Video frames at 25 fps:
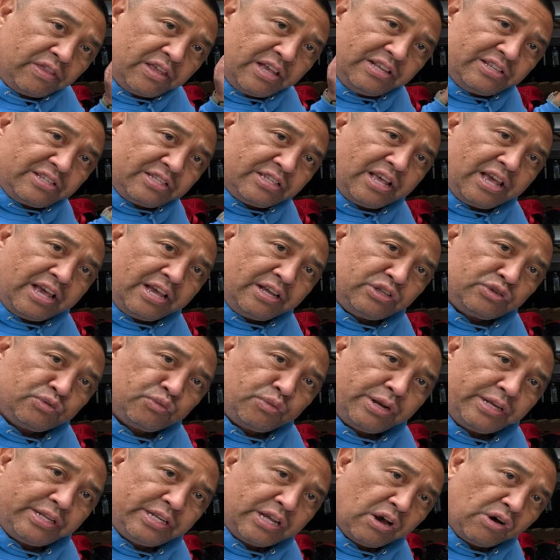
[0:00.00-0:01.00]
These things
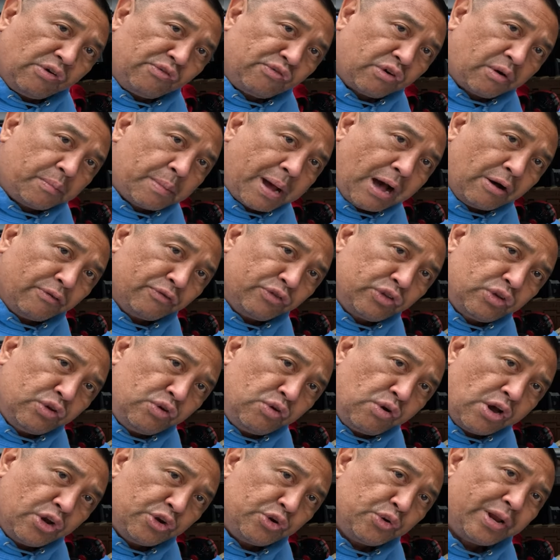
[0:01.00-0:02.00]
retail for about
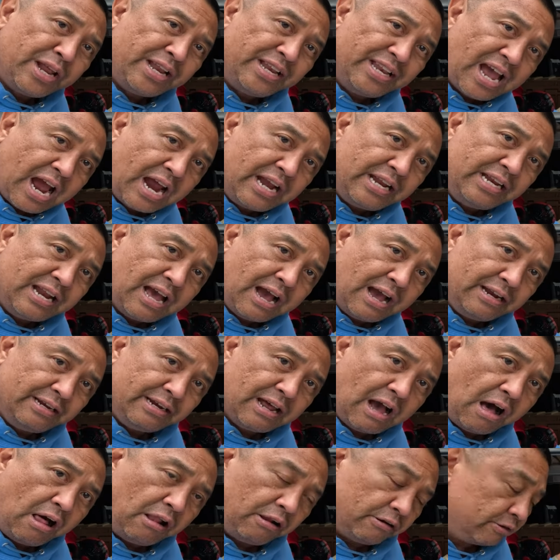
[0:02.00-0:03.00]

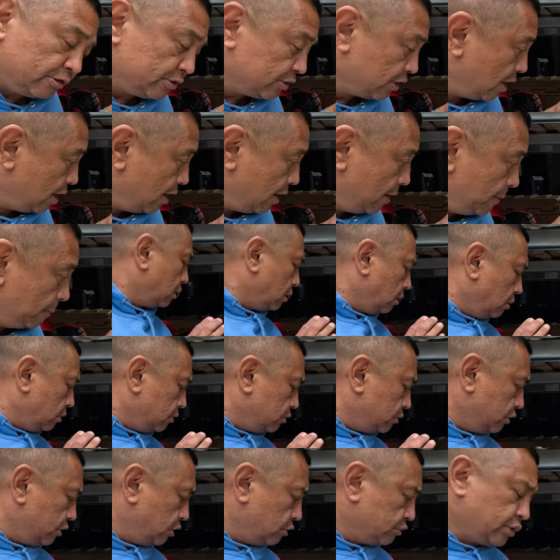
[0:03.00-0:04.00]
$299.
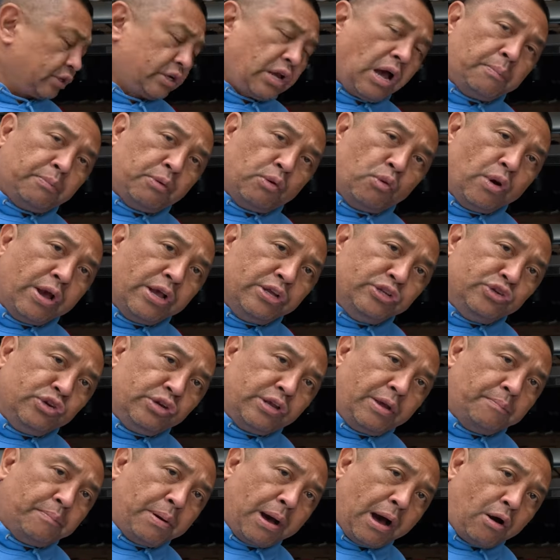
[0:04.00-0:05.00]
So there's a couple ways
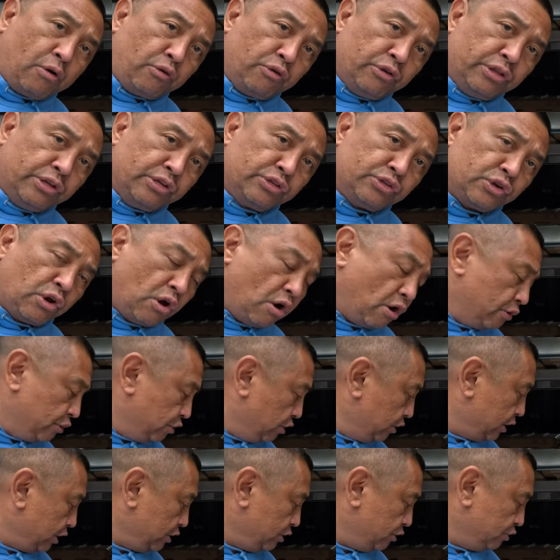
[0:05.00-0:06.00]
you can power this on.
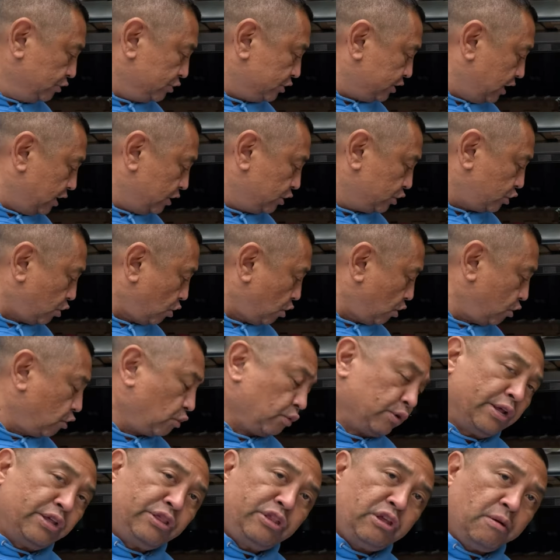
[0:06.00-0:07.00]
You can use the
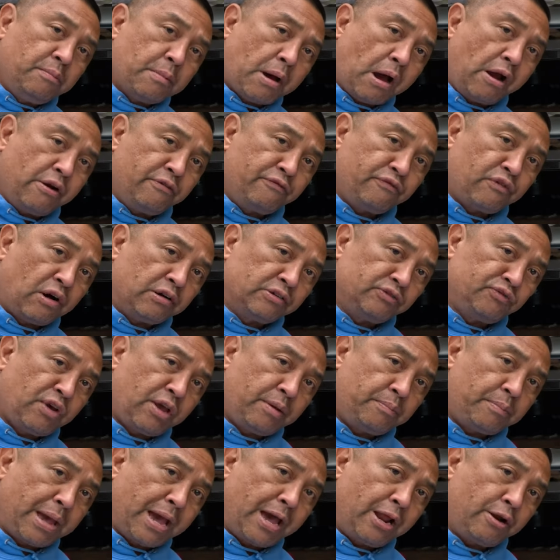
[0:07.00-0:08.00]
internal lithium iron
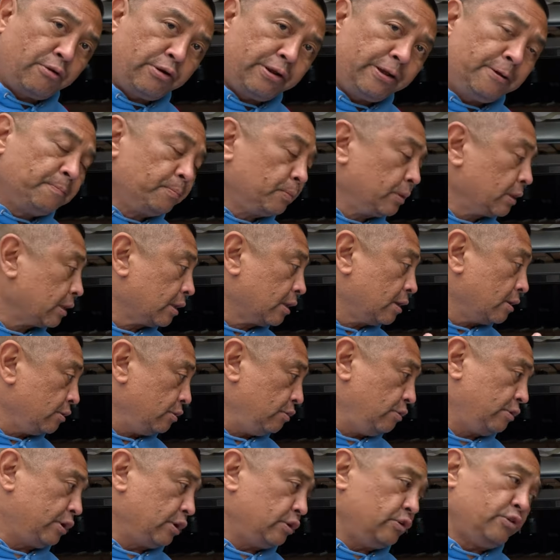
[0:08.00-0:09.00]
phosphate battery.
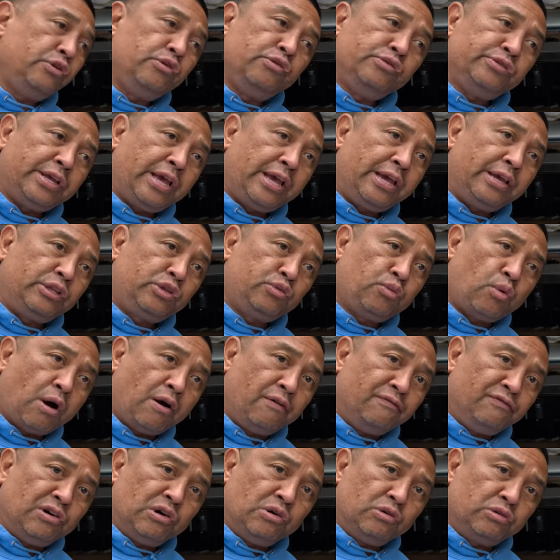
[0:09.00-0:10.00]
You could use a
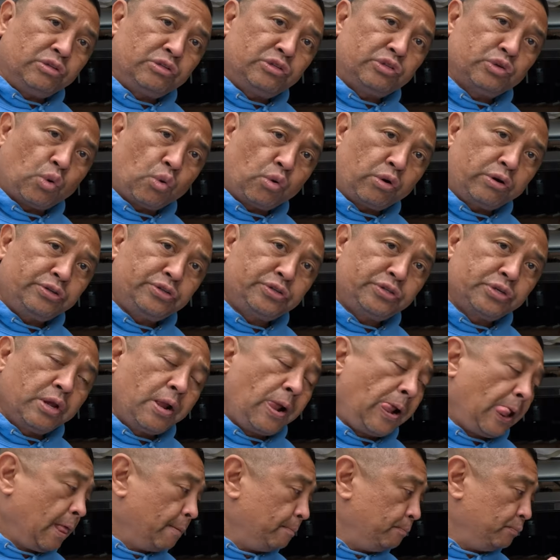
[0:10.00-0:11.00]
12-volt source.
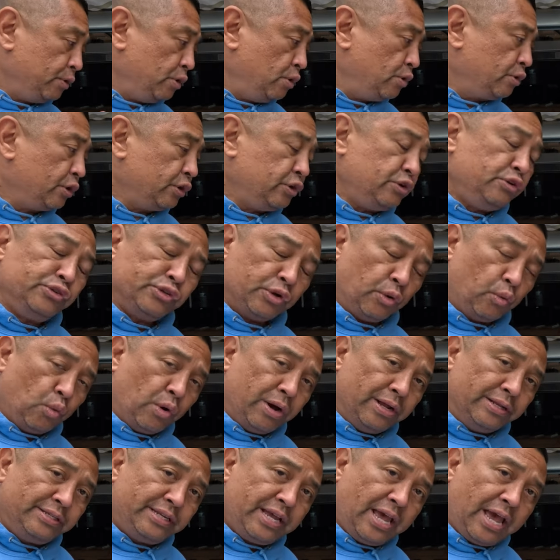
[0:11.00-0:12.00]
You could use a
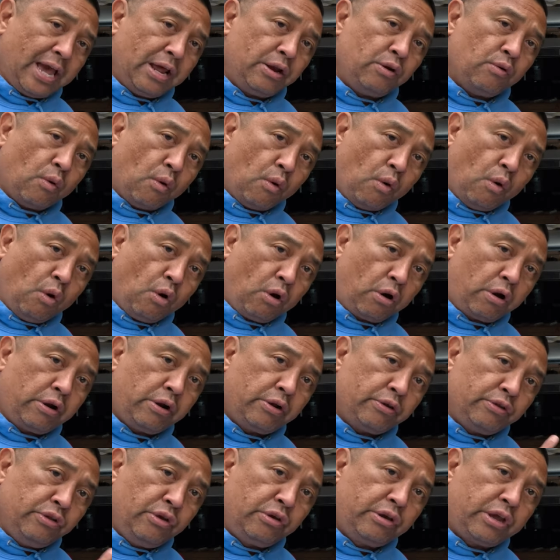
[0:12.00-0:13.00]
110,
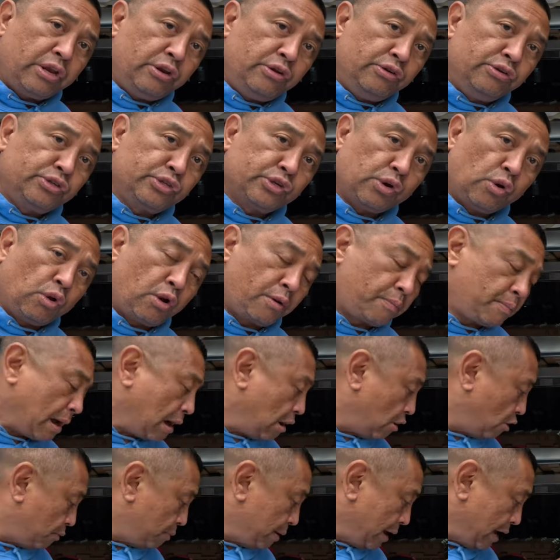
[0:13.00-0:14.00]
or you can use solar
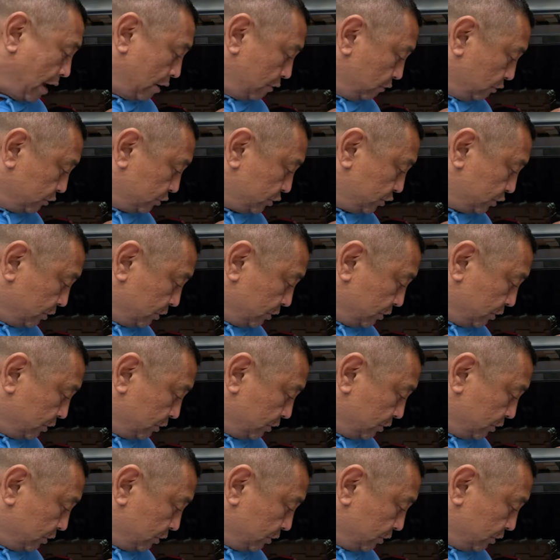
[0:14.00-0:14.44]
power panels.